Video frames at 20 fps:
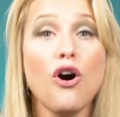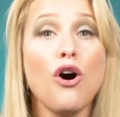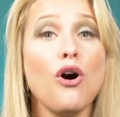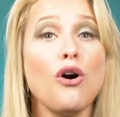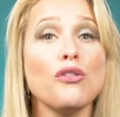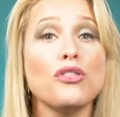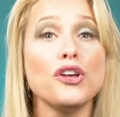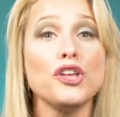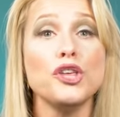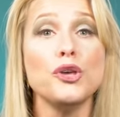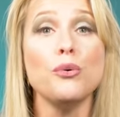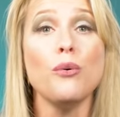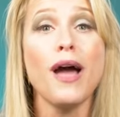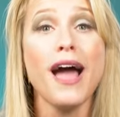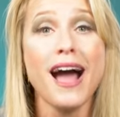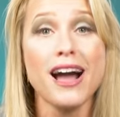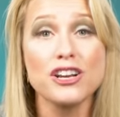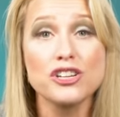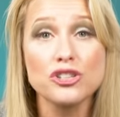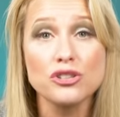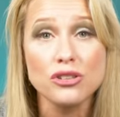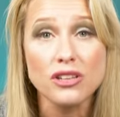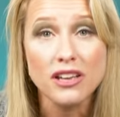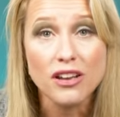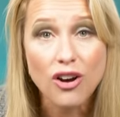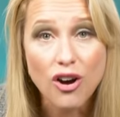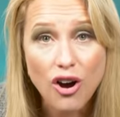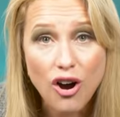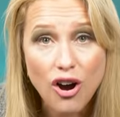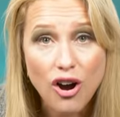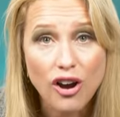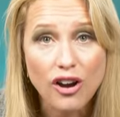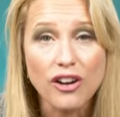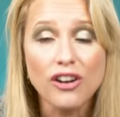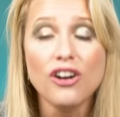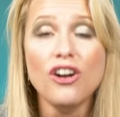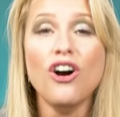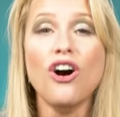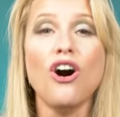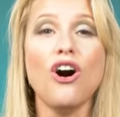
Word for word: all that you actually are,